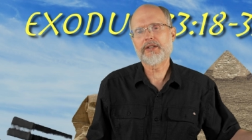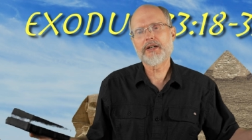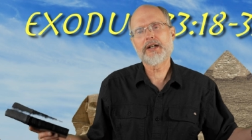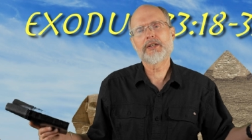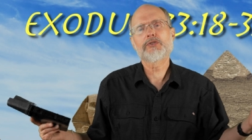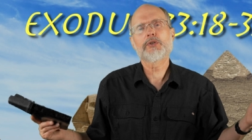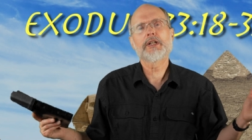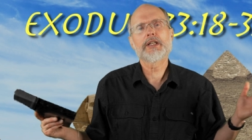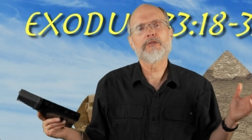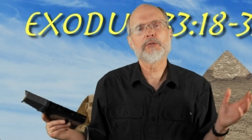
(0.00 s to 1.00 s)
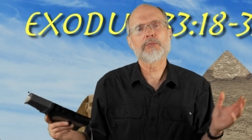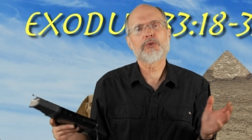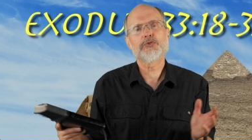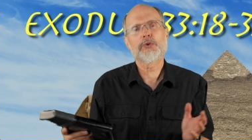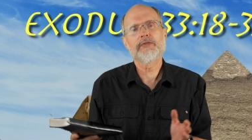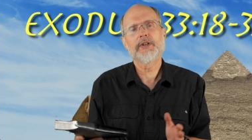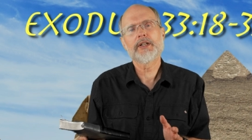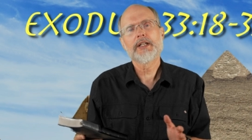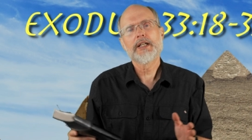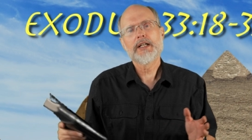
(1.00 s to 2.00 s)
God is going to give him sort of
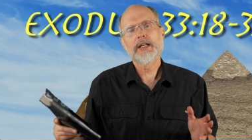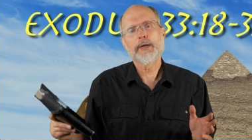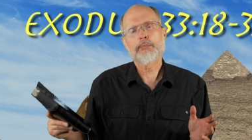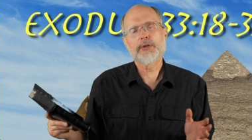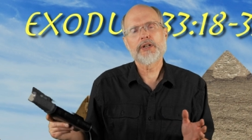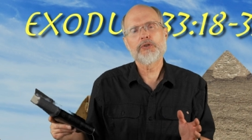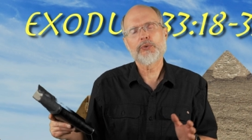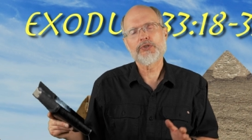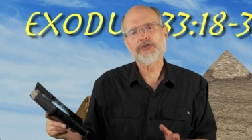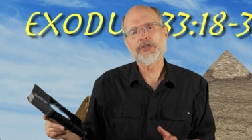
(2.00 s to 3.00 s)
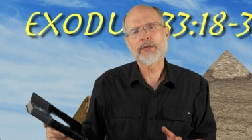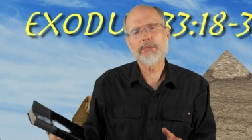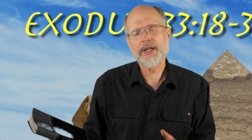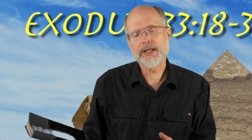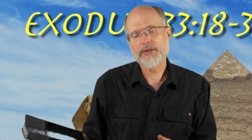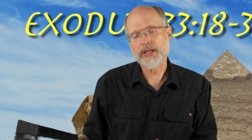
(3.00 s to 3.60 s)
a, a preview, a sneak peek.